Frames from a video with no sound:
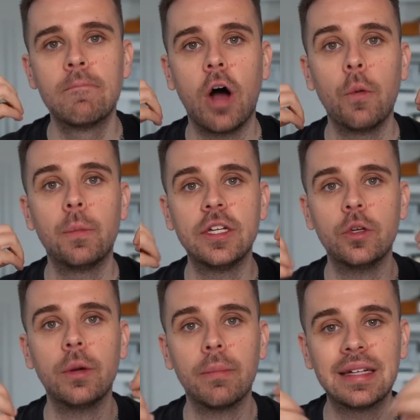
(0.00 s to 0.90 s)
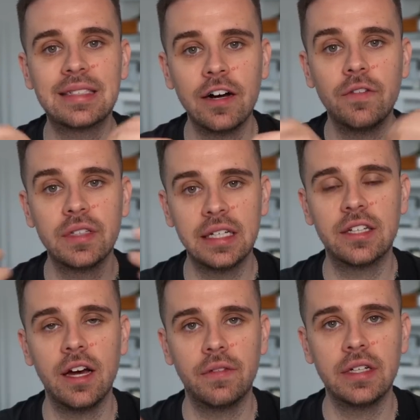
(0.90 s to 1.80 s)
I would be doing myself a
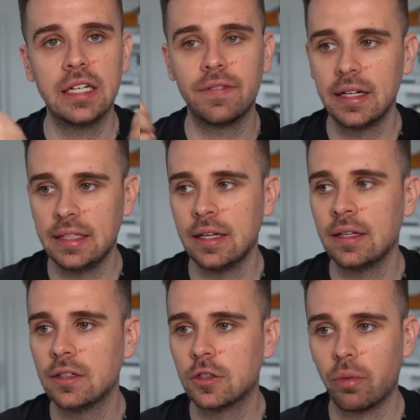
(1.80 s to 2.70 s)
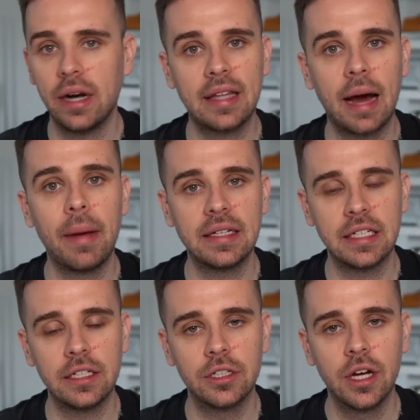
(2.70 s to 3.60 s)
disservice if I didn't spread that
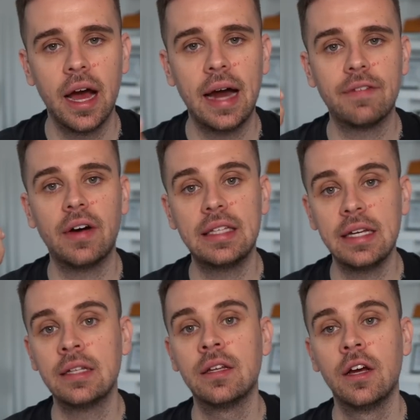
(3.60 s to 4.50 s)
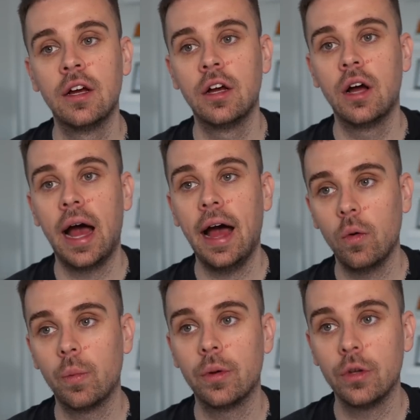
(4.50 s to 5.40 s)
message and if I didn't
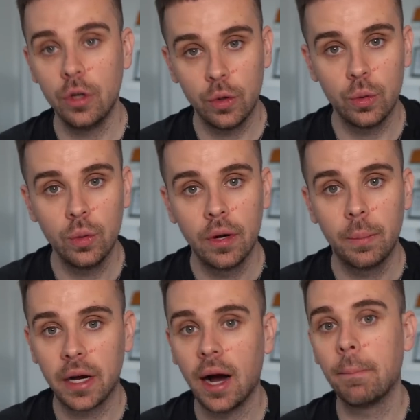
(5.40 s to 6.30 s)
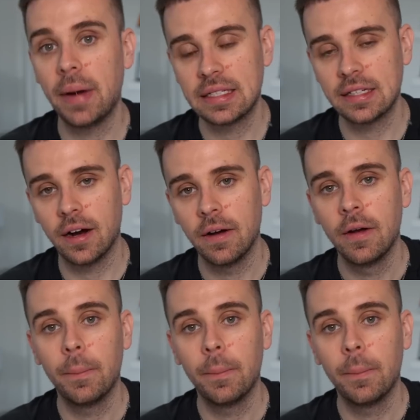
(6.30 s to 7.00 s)
help you become better.